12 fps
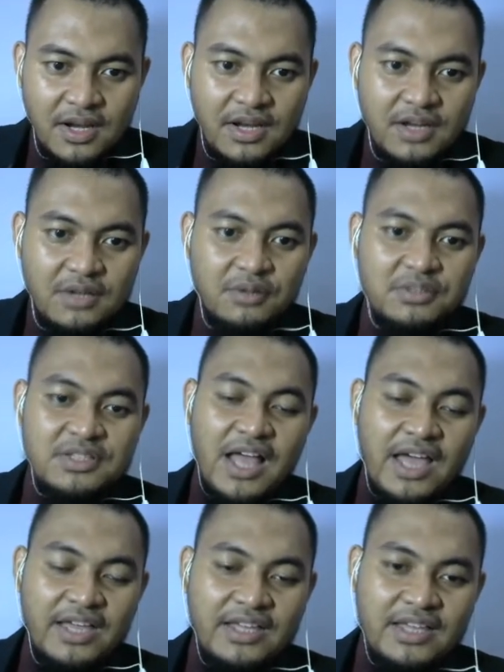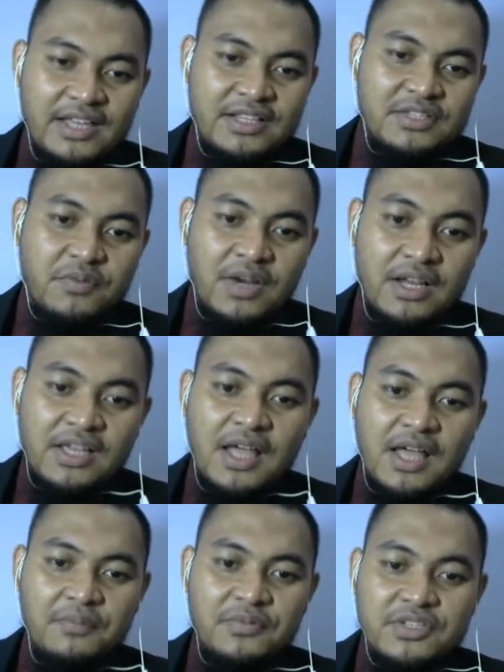looks like it's
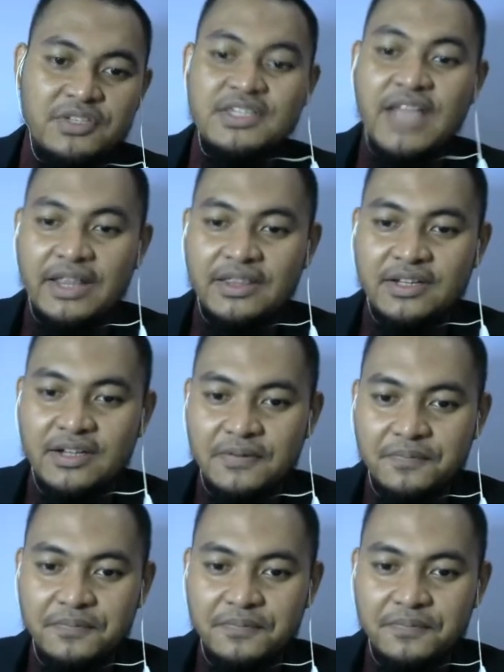welcome to just enter.